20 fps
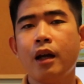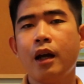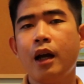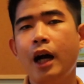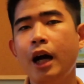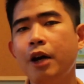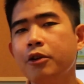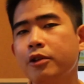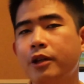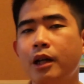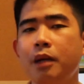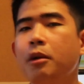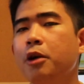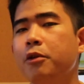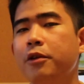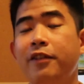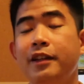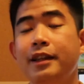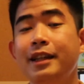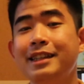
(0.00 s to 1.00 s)
how to come up
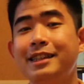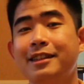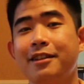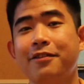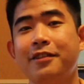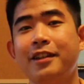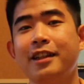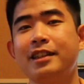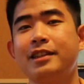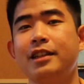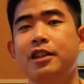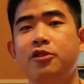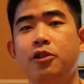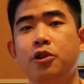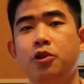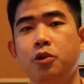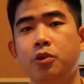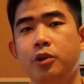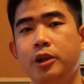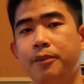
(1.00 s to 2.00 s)
with a list of things that
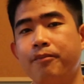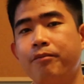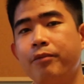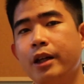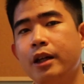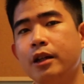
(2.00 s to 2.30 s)
you're doing?